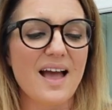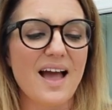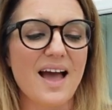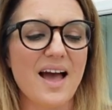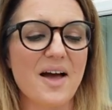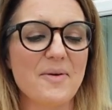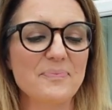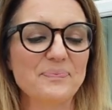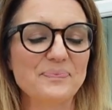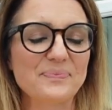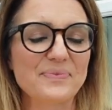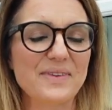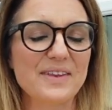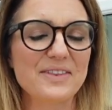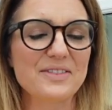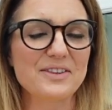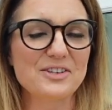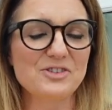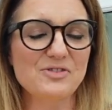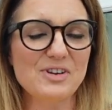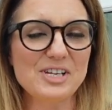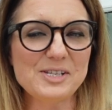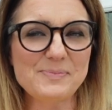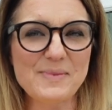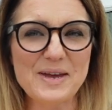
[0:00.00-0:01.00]
Um, the
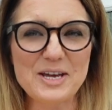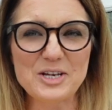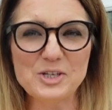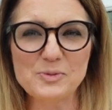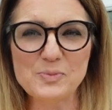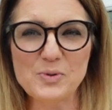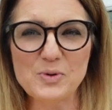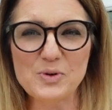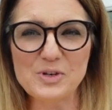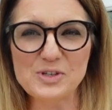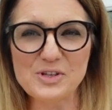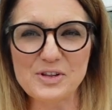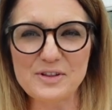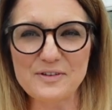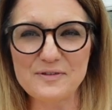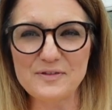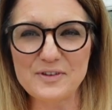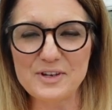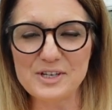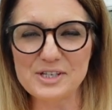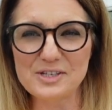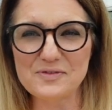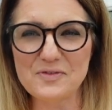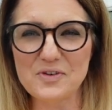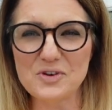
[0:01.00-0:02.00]
Dressmakers Ball is on the
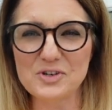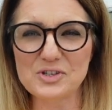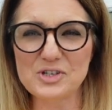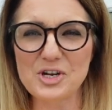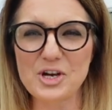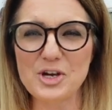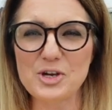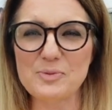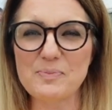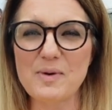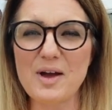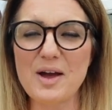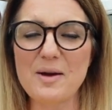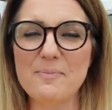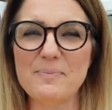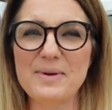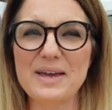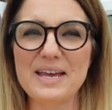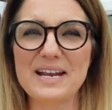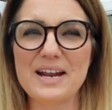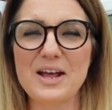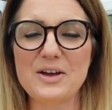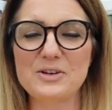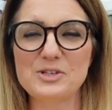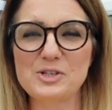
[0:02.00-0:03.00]
1st of October,
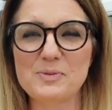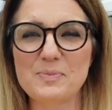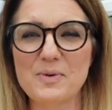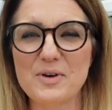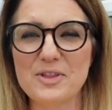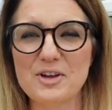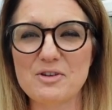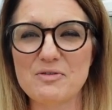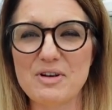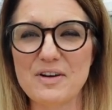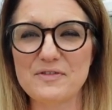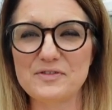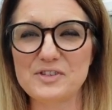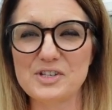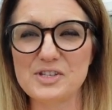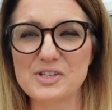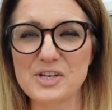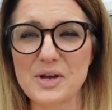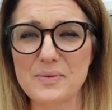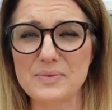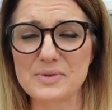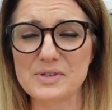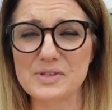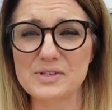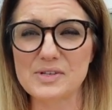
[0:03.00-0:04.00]
being hosted by the Crafty
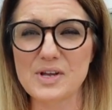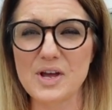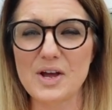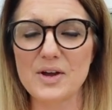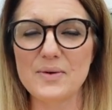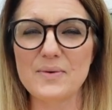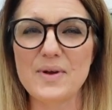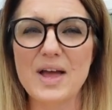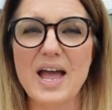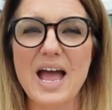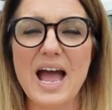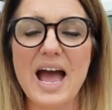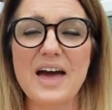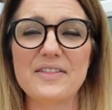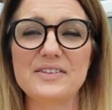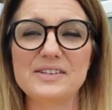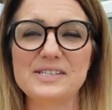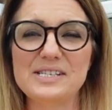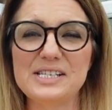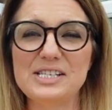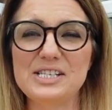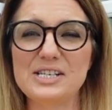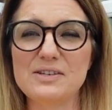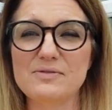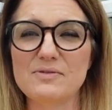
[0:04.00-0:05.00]
So and So at the
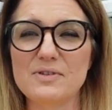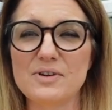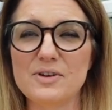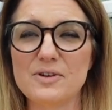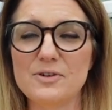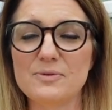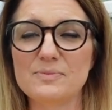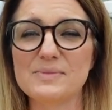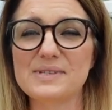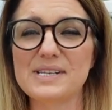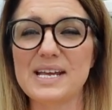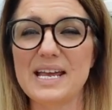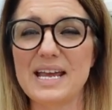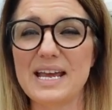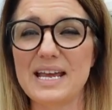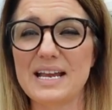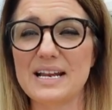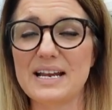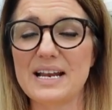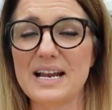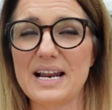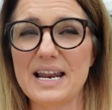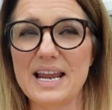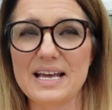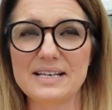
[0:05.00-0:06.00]
City Rooms
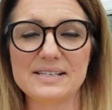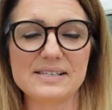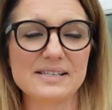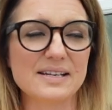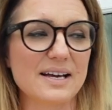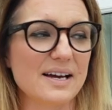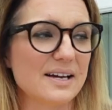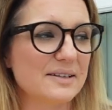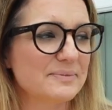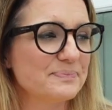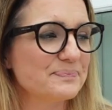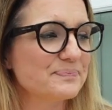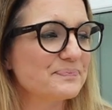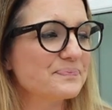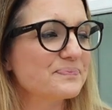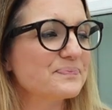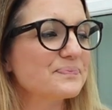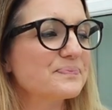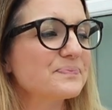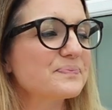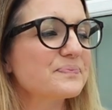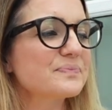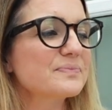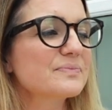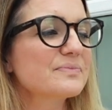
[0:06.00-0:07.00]
in Leicester.
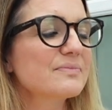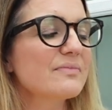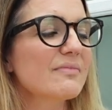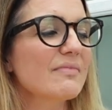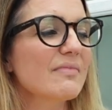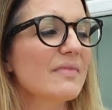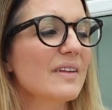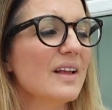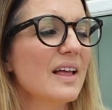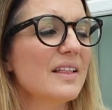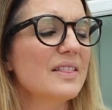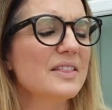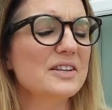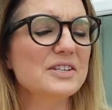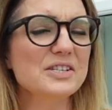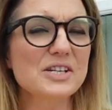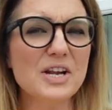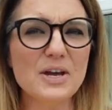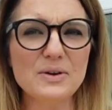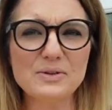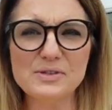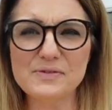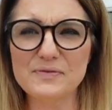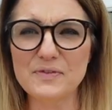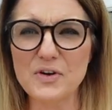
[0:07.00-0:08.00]
And there's
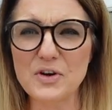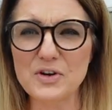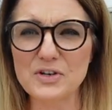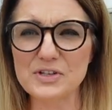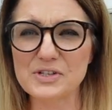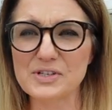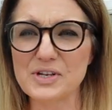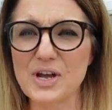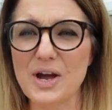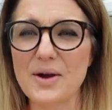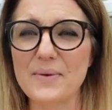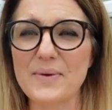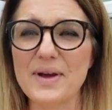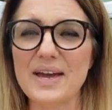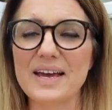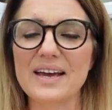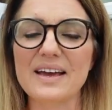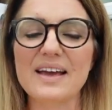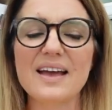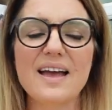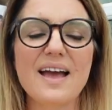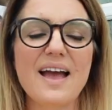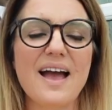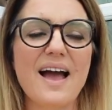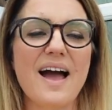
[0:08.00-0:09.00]
loads of vloggers going,
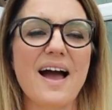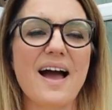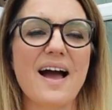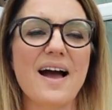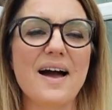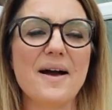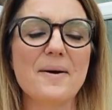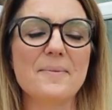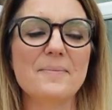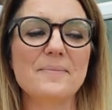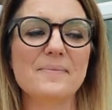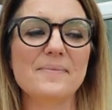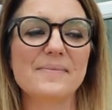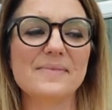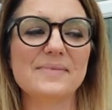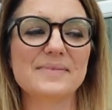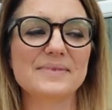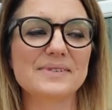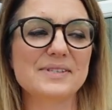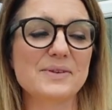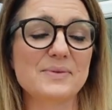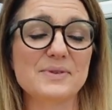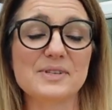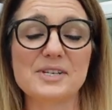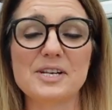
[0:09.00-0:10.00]
um,
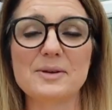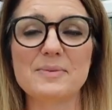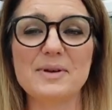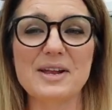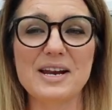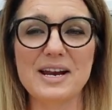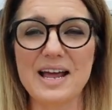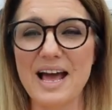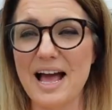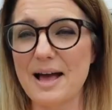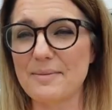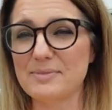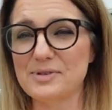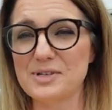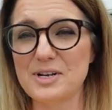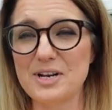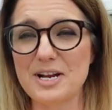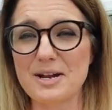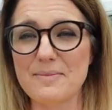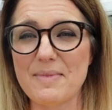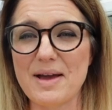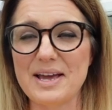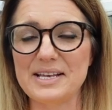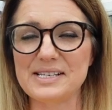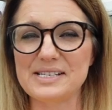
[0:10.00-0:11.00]
so it's going to be an
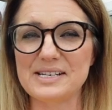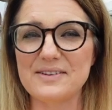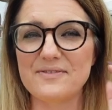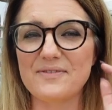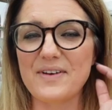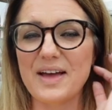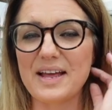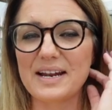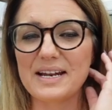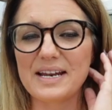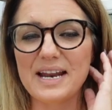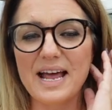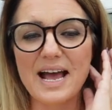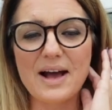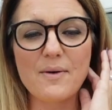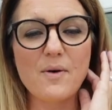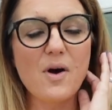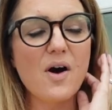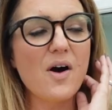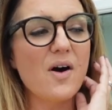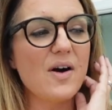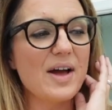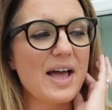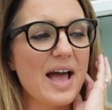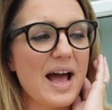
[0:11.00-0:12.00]
absolutely amazing event. Now,
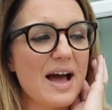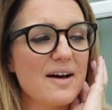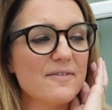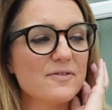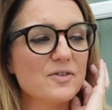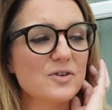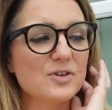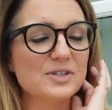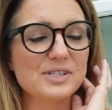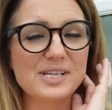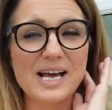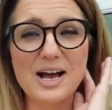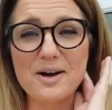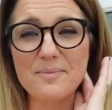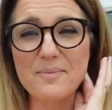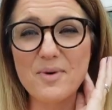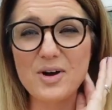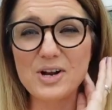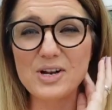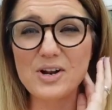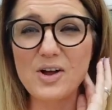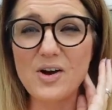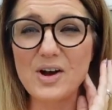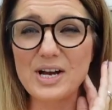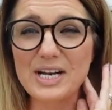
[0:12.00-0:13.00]
I have cut out
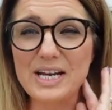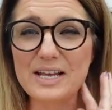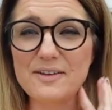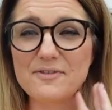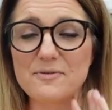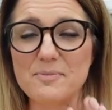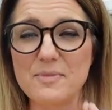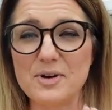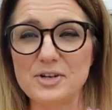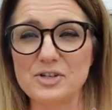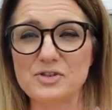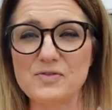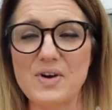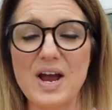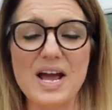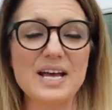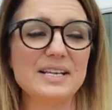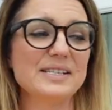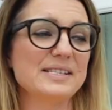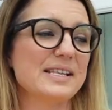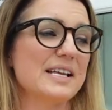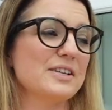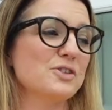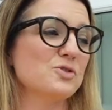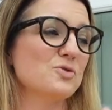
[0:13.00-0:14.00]
my lining for my
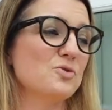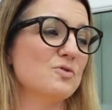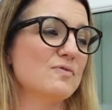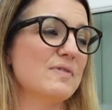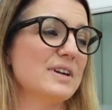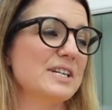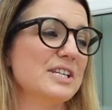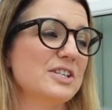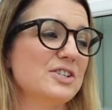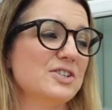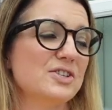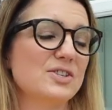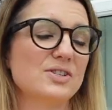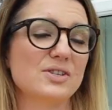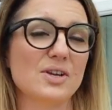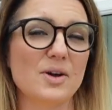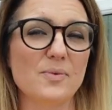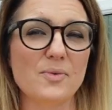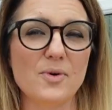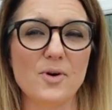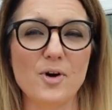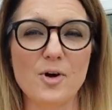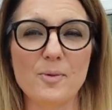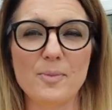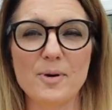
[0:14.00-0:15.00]
dress, that's all ready to
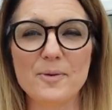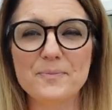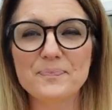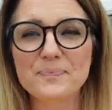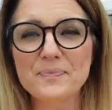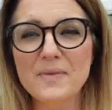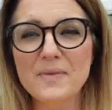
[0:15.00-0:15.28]
sew up.